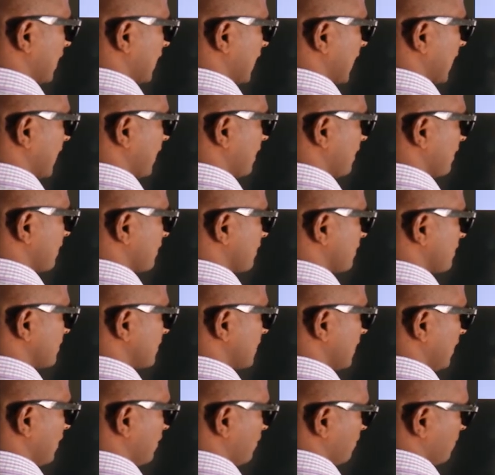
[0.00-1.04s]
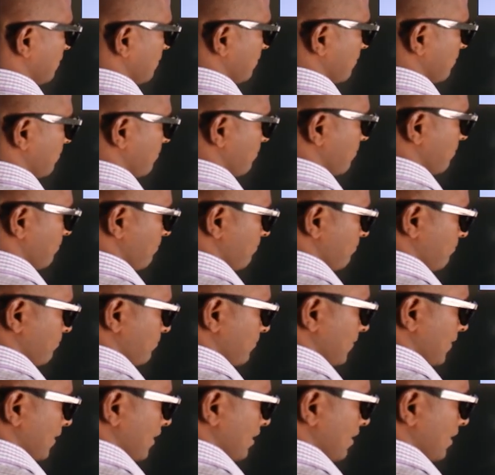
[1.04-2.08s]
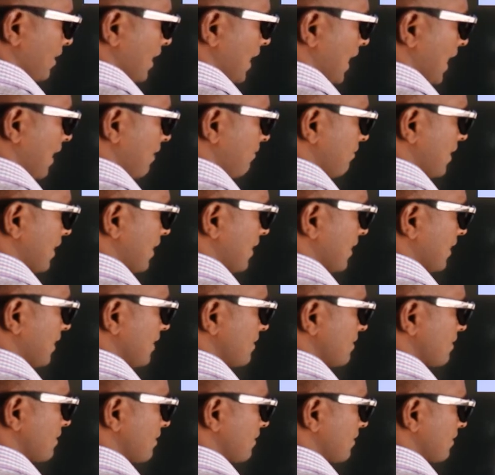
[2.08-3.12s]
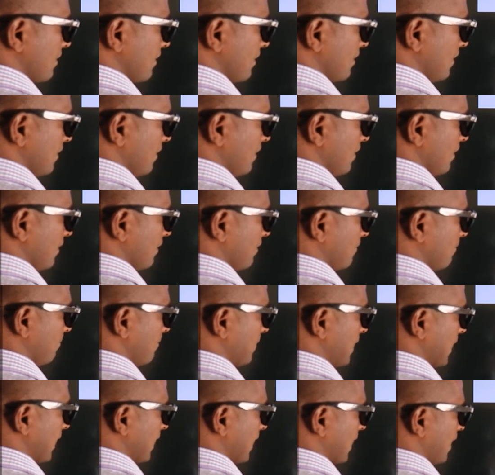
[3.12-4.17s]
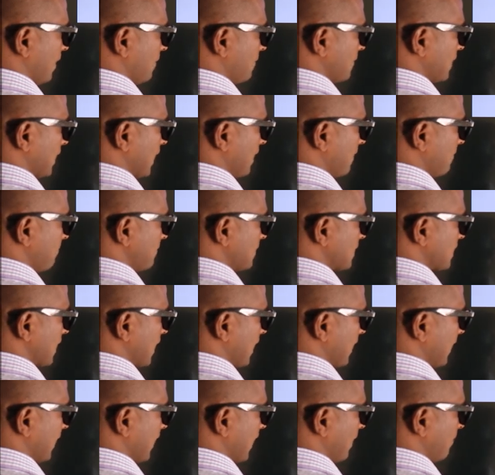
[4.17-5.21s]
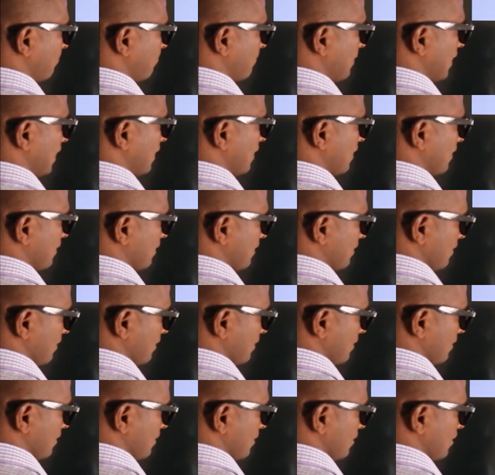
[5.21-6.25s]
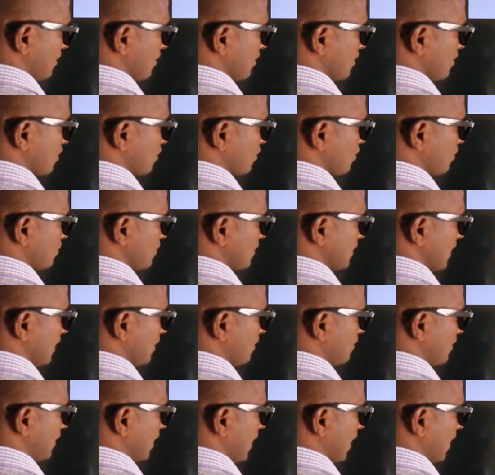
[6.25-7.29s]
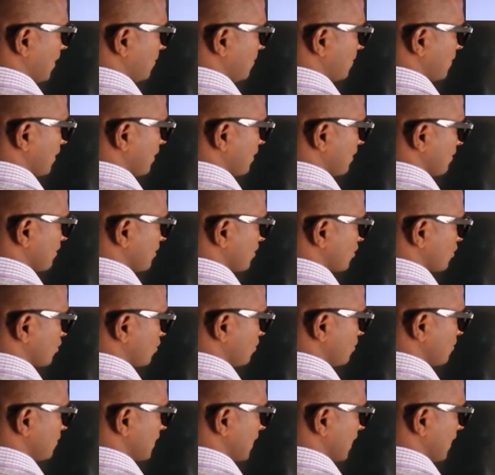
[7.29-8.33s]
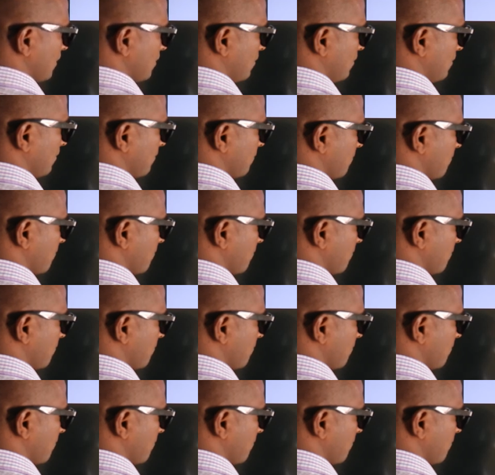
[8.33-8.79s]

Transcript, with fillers: get 0. After this, bring down the beside number, so 0 down, so 0.